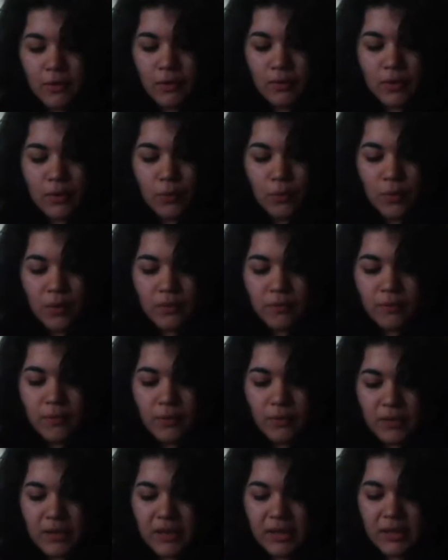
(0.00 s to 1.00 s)
Only one
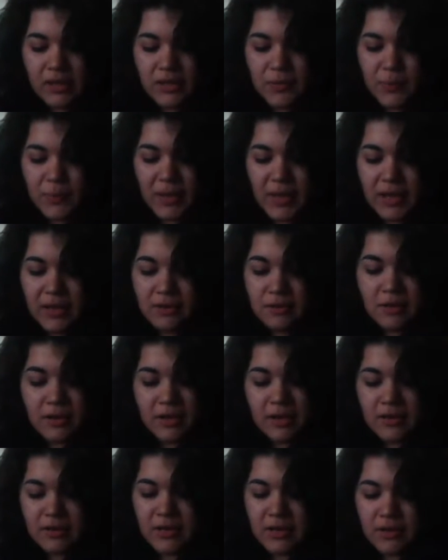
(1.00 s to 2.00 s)
phone needed to play. No
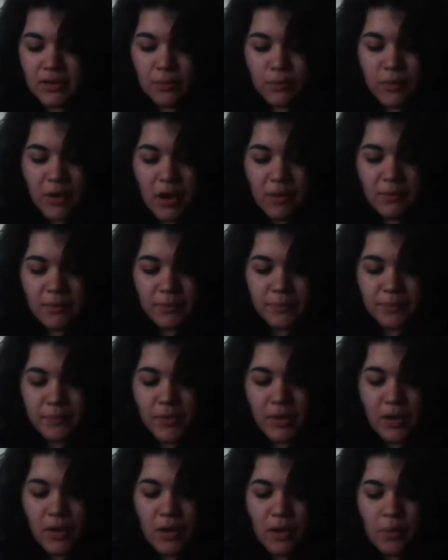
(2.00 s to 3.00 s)
internet, no problem.
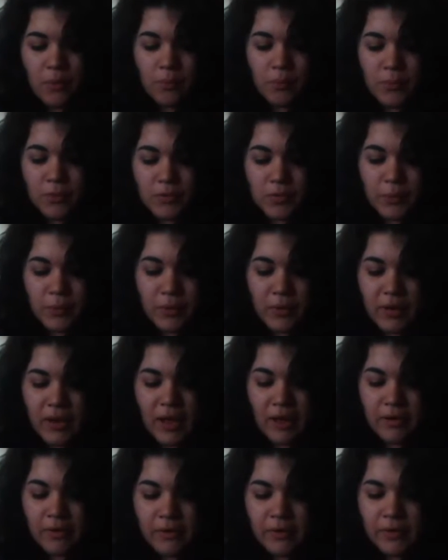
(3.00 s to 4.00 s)
Multiple
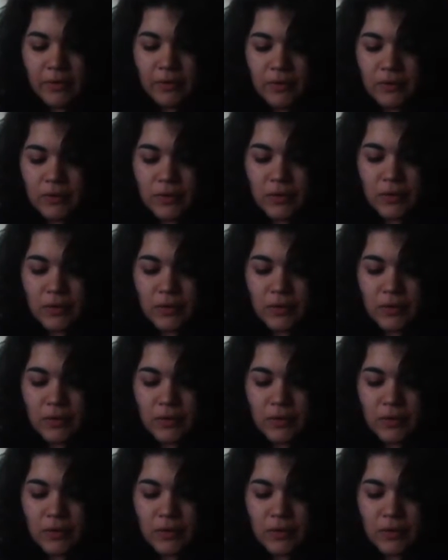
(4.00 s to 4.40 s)
categories to